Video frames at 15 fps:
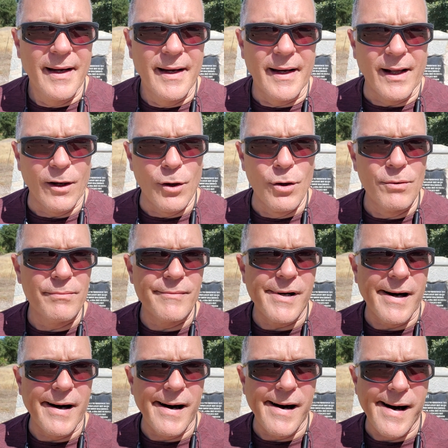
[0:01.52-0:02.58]
Hello,
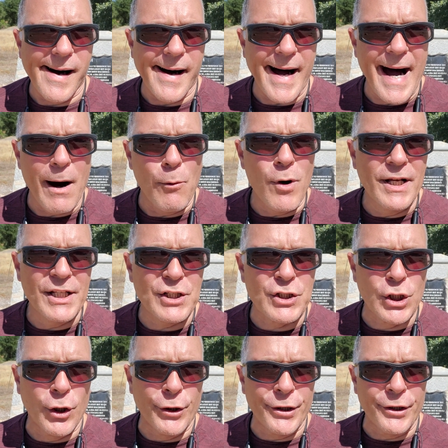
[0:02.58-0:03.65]
uh, I want to
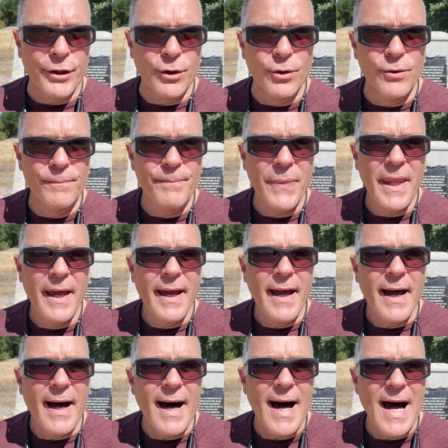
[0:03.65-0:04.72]
show you
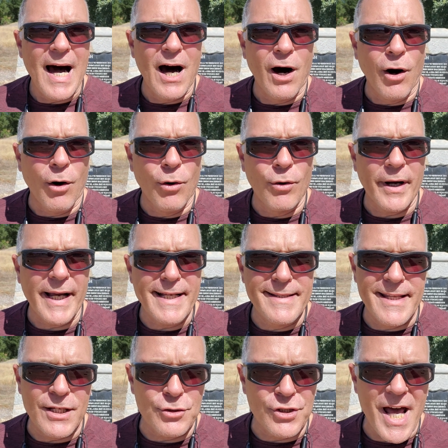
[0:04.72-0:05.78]
how in
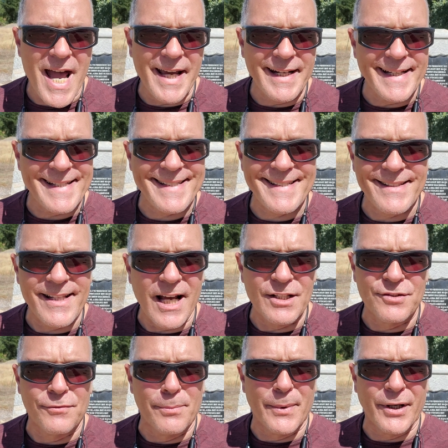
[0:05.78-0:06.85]
the United States
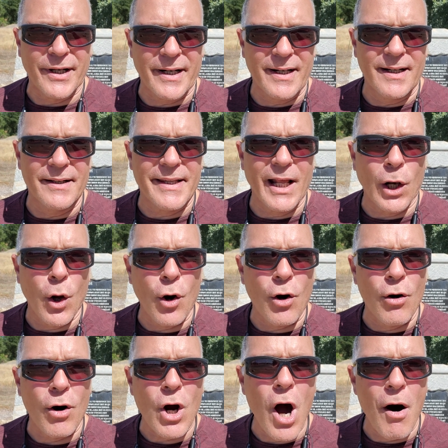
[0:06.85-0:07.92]
of America the
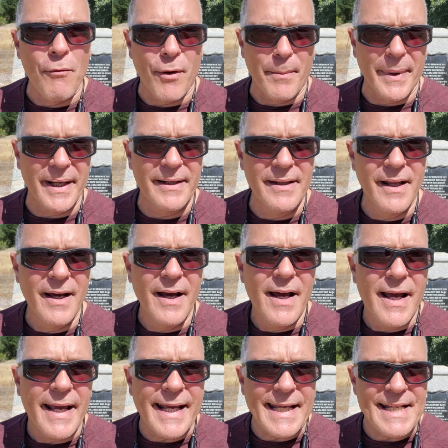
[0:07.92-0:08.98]
local government
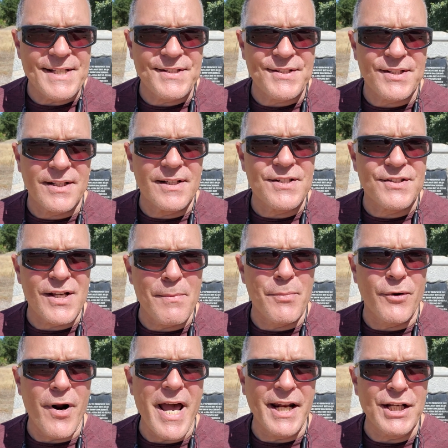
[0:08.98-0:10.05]
is
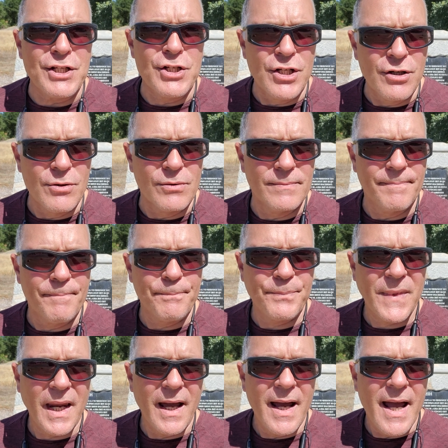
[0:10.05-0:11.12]
separating you.
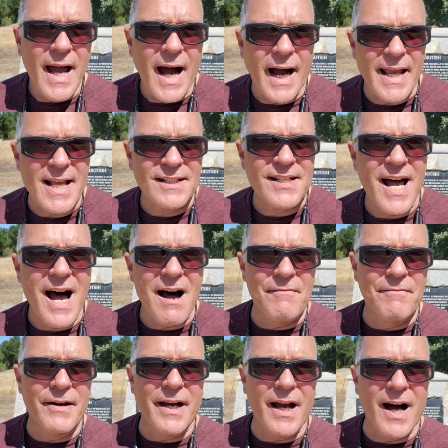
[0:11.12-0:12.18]
I just have
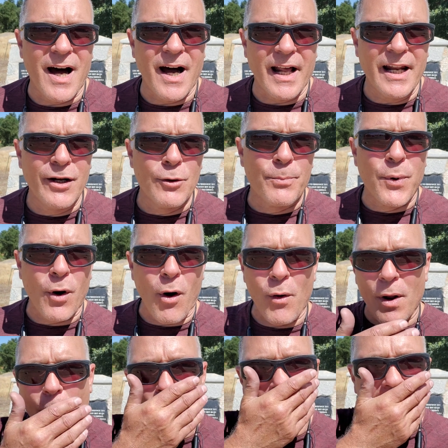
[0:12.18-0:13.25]
a, uh, a little
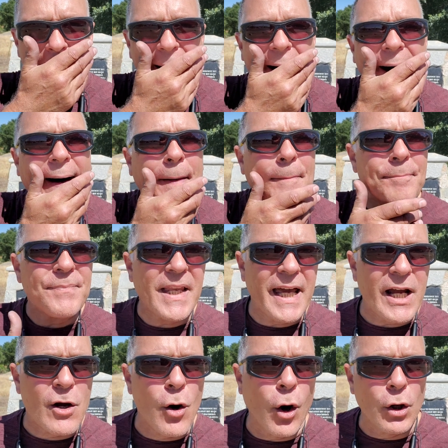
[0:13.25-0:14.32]
problem with um, a
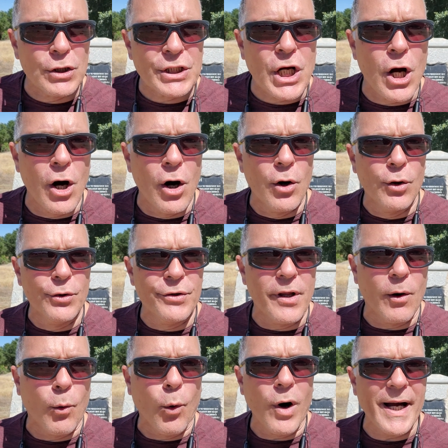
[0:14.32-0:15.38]
color code
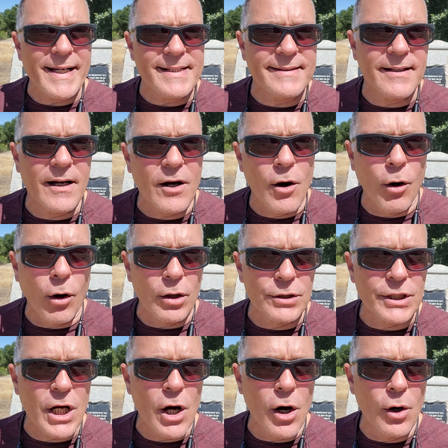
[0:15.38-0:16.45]
white, color
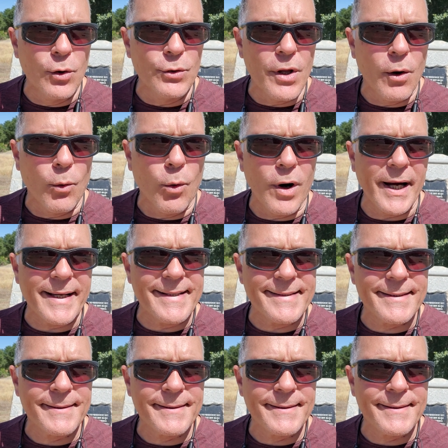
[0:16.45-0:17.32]
code white.